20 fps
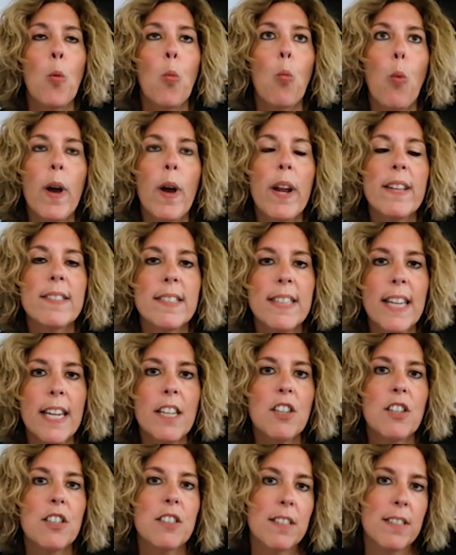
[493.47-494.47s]
When a
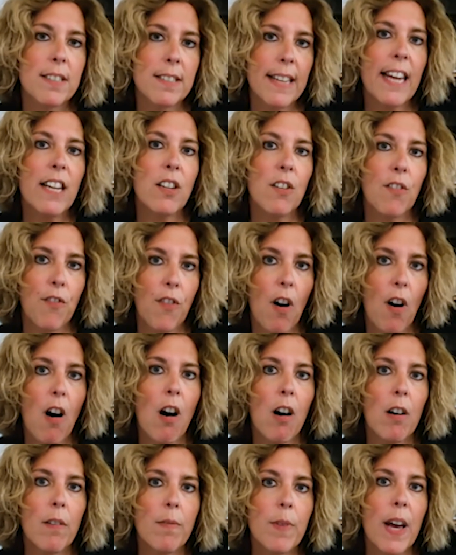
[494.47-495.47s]
senior sustained a
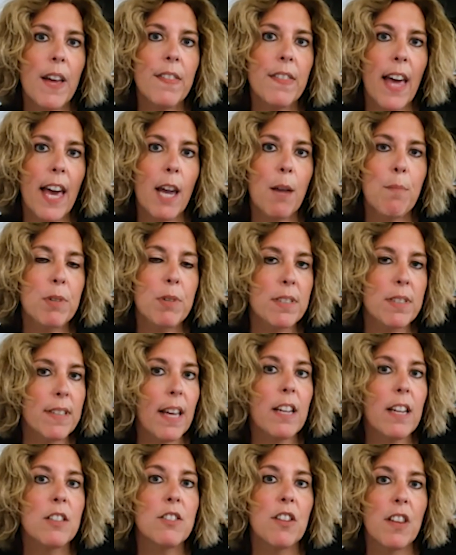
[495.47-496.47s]
fall and they
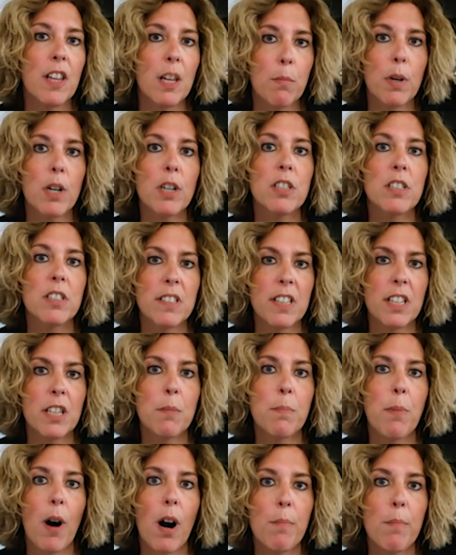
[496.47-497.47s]
presented to the emergency
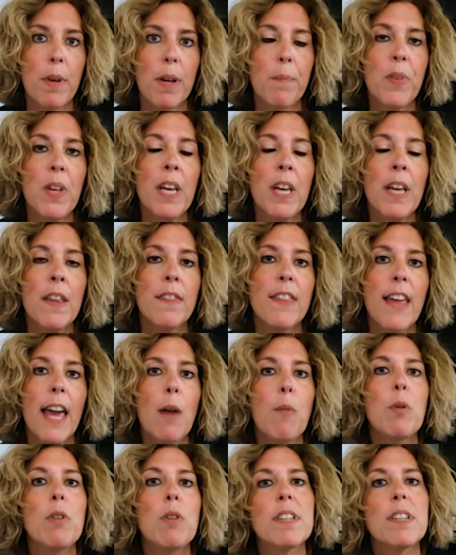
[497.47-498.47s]
department,
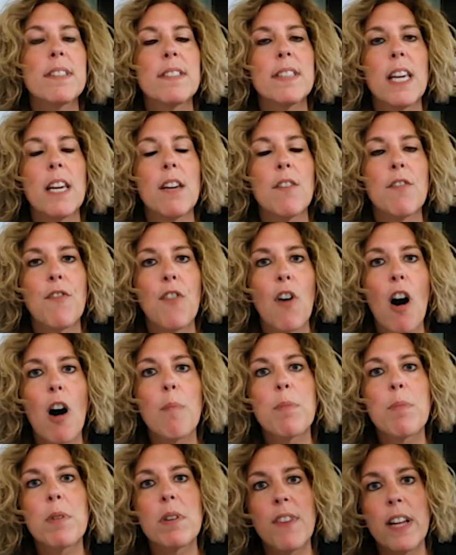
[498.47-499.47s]
they would receive
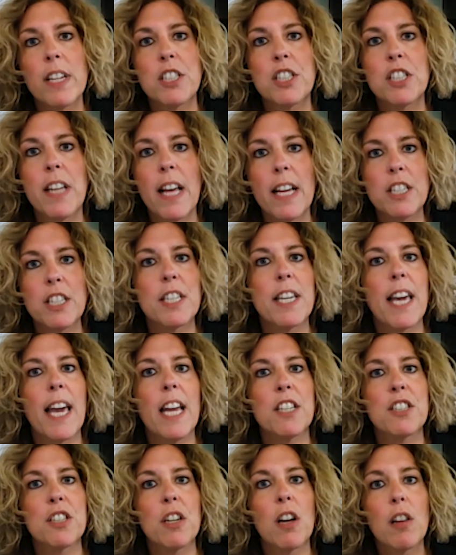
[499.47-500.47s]
fall prevention
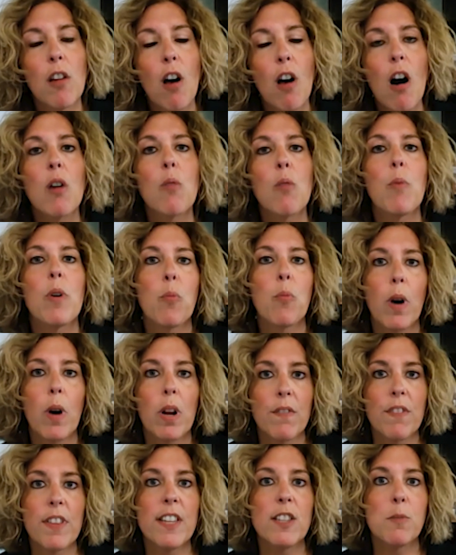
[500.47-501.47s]
education along with
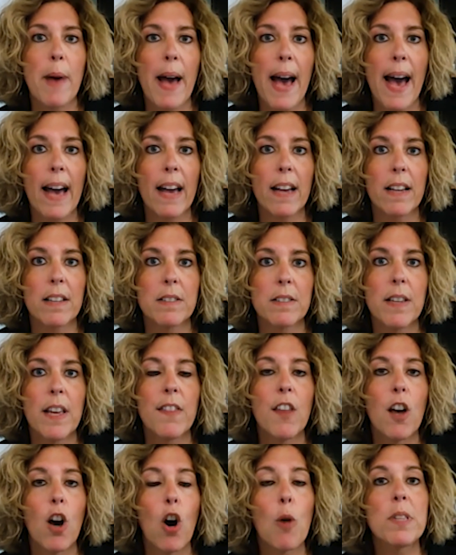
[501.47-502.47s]
one of these bags
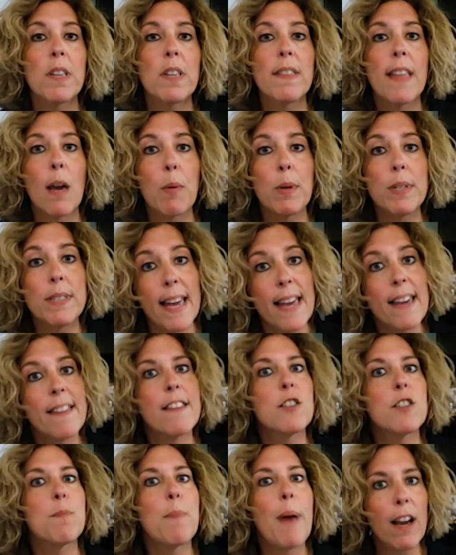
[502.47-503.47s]
in the hopes that they would
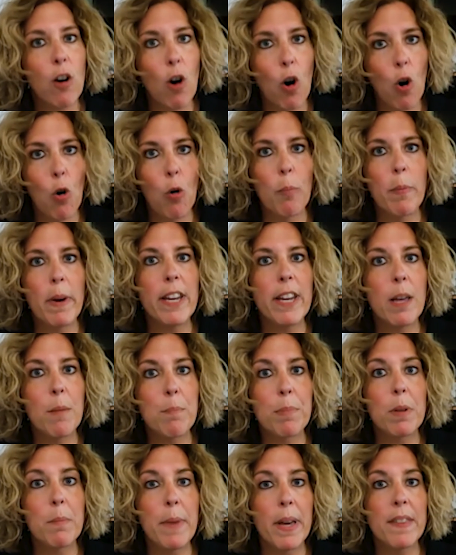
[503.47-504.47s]
take this bag home and
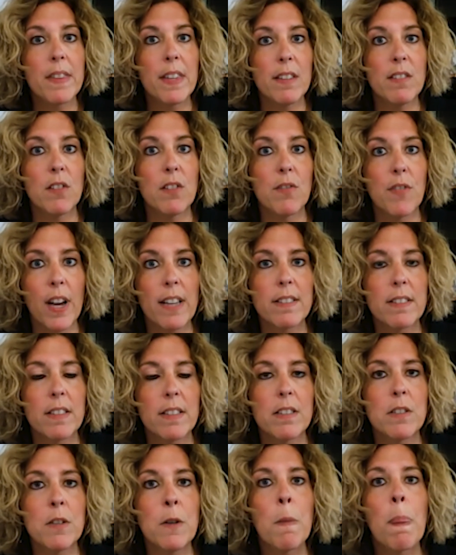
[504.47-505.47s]
implement these
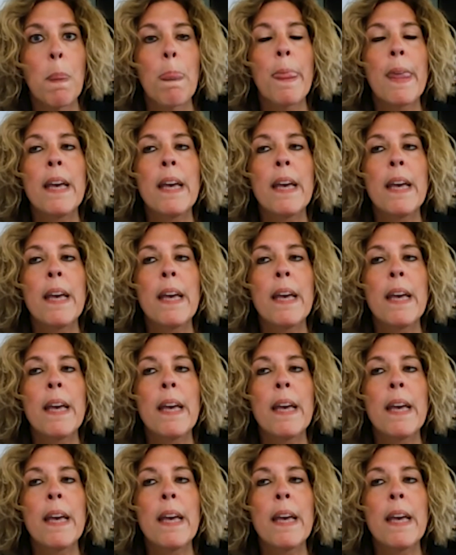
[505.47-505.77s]
devices.